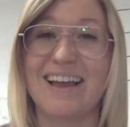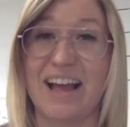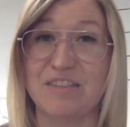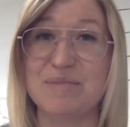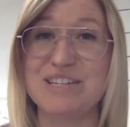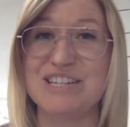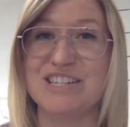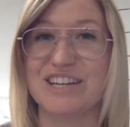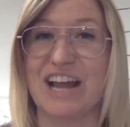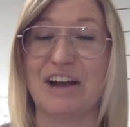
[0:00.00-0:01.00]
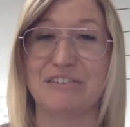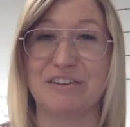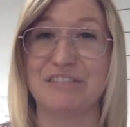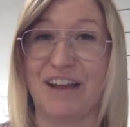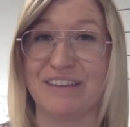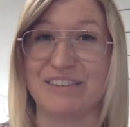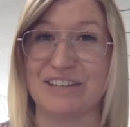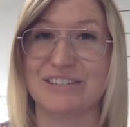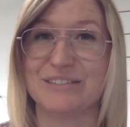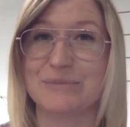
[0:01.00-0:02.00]
I've been teaching now for 5
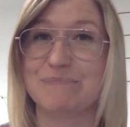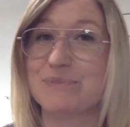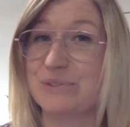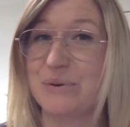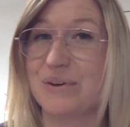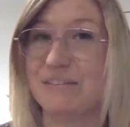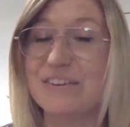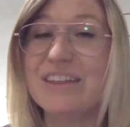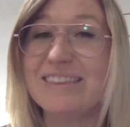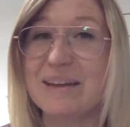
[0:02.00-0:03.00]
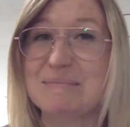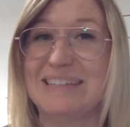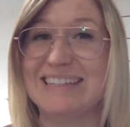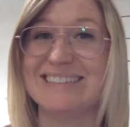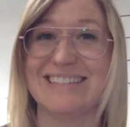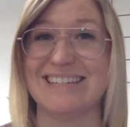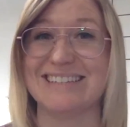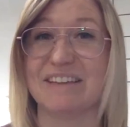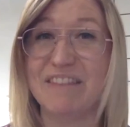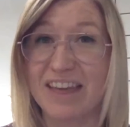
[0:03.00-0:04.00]
years. So what I feel like that means
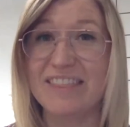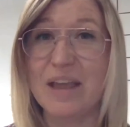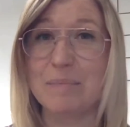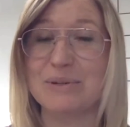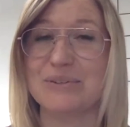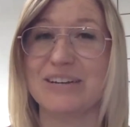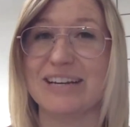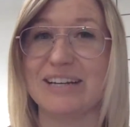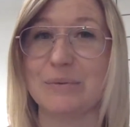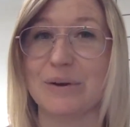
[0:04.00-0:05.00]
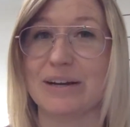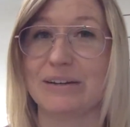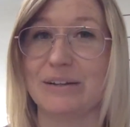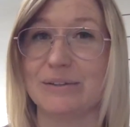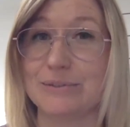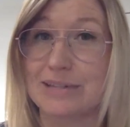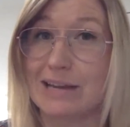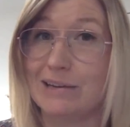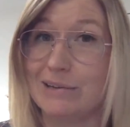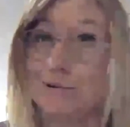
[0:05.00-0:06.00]
is I've had the opportunity to work out all those
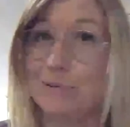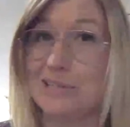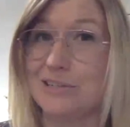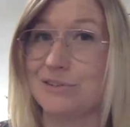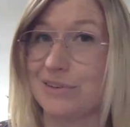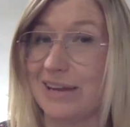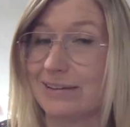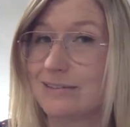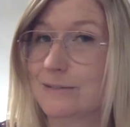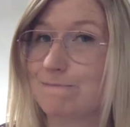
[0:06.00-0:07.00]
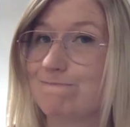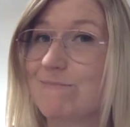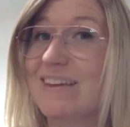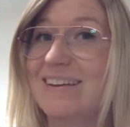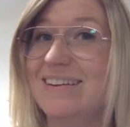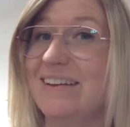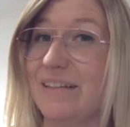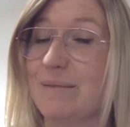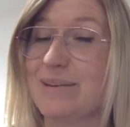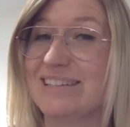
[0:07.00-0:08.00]
new teacher kinks.
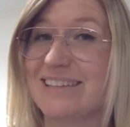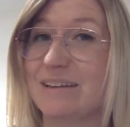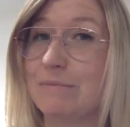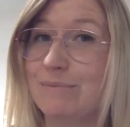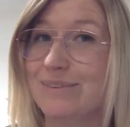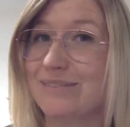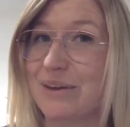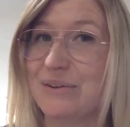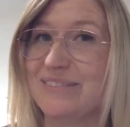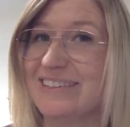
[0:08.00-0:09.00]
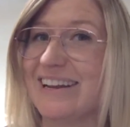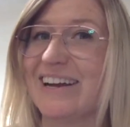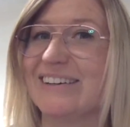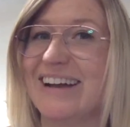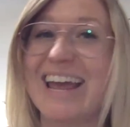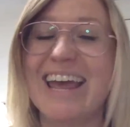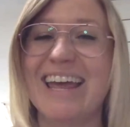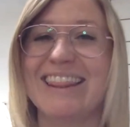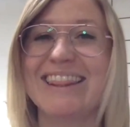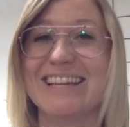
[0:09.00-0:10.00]
Now, that being said, we have COVID now,
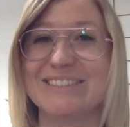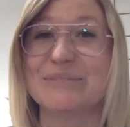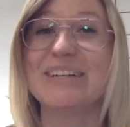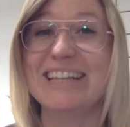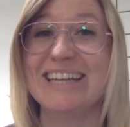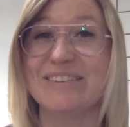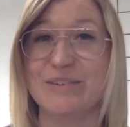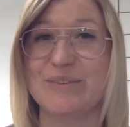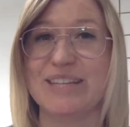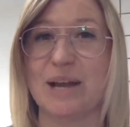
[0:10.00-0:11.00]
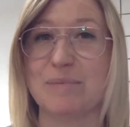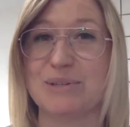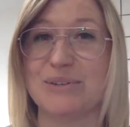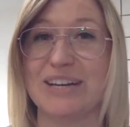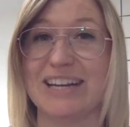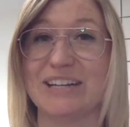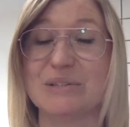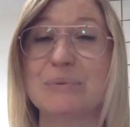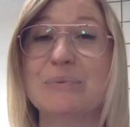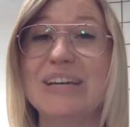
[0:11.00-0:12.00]
and that's really given me the opportunity
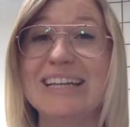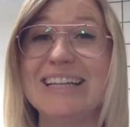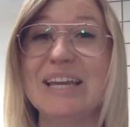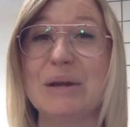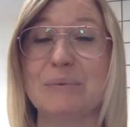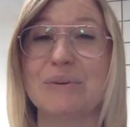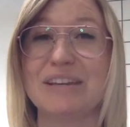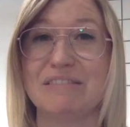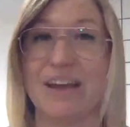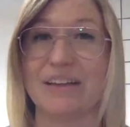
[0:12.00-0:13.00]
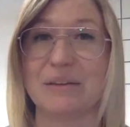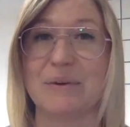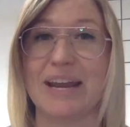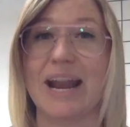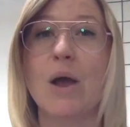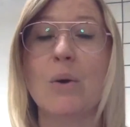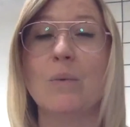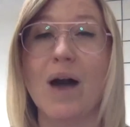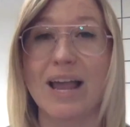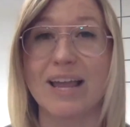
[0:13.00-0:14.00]
to really reevaluate
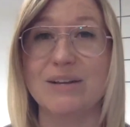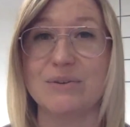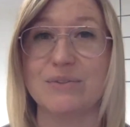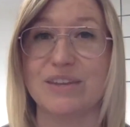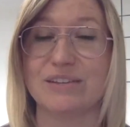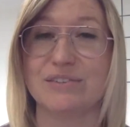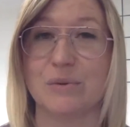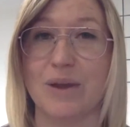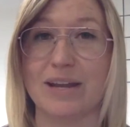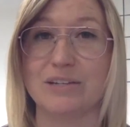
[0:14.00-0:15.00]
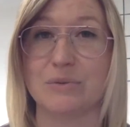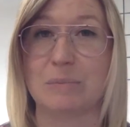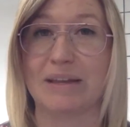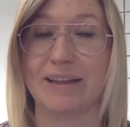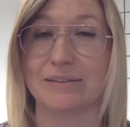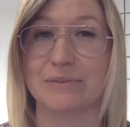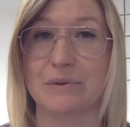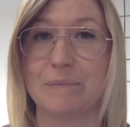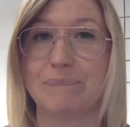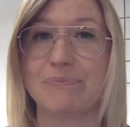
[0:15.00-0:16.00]
why I do things the way I do in my classroom.